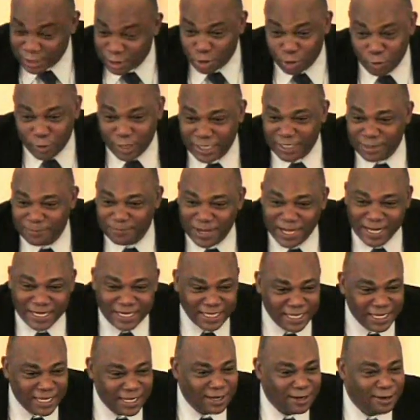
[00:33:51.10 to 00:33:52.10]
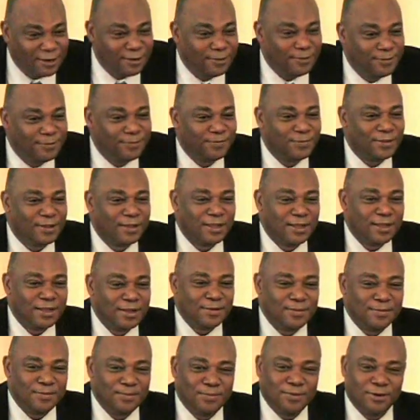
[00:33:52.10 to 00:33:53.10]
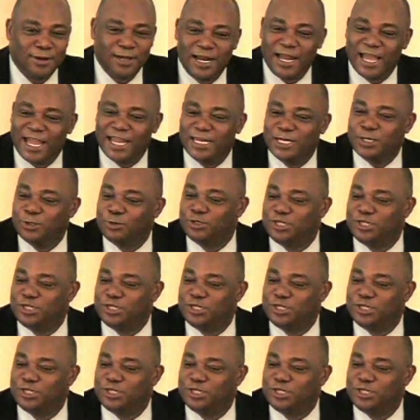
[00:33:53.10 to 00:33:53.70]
know anybody here, but I knew